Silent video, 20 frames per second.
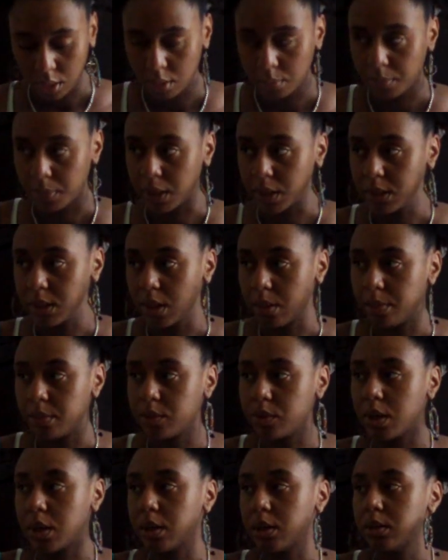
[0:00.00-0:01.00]
basically I've been
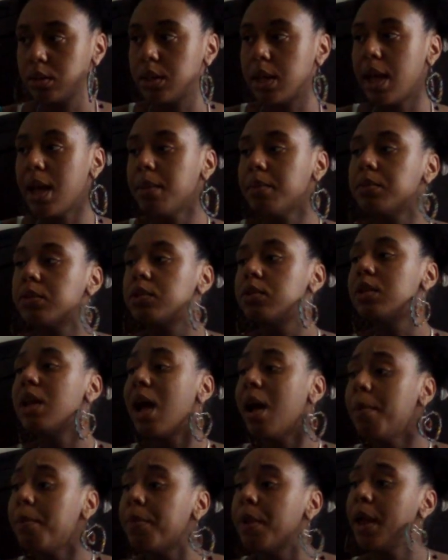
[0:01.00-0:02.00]
trying to stop
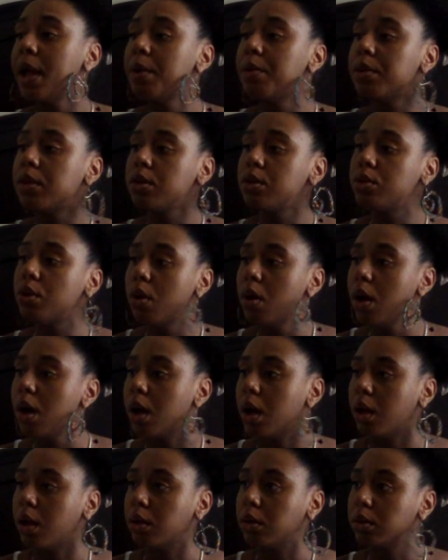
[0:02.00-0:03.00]
playing with the
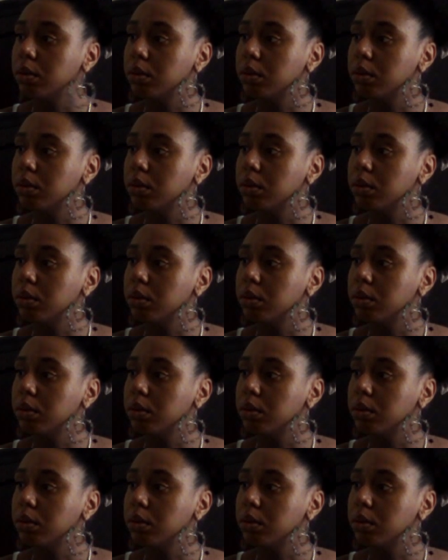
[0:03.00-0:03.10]
door.